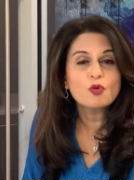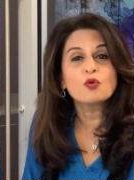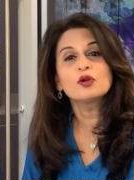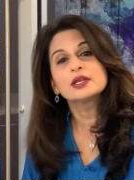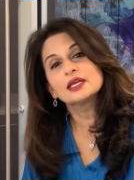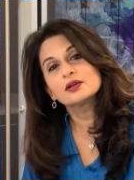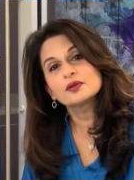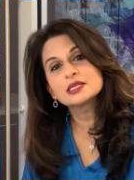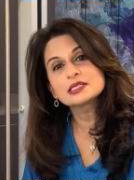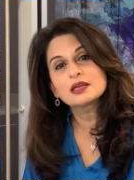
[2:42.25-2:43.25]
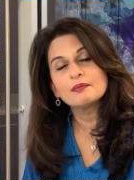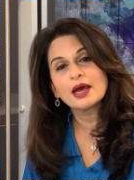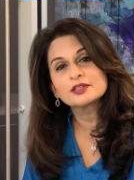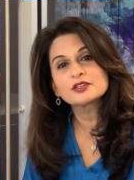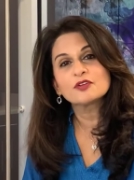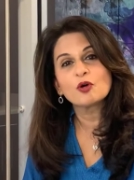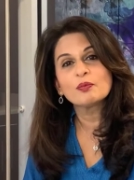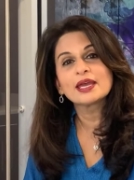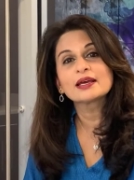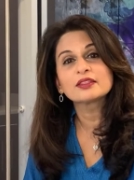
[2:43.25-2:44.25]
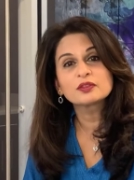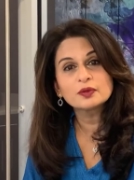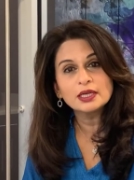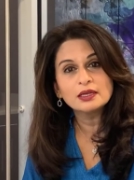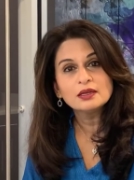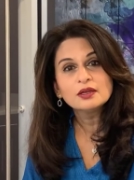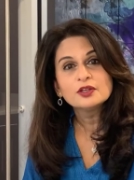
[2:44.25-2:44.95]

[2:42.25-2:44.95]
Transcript: or increase the amount of omega three